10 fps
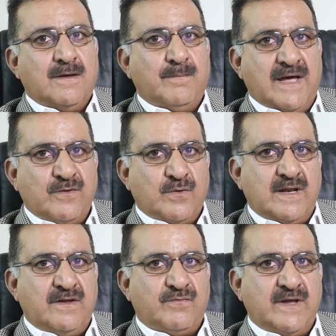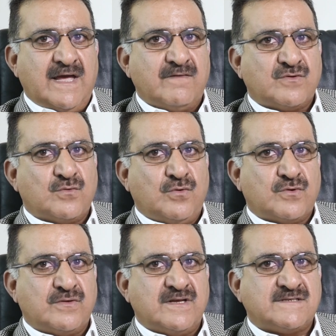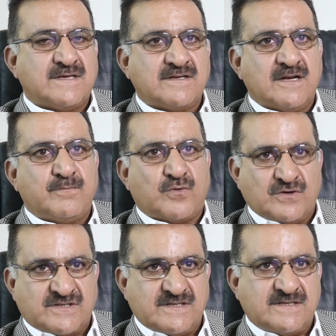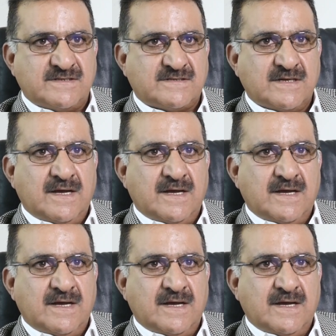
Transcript: manually we have to go to the certain processes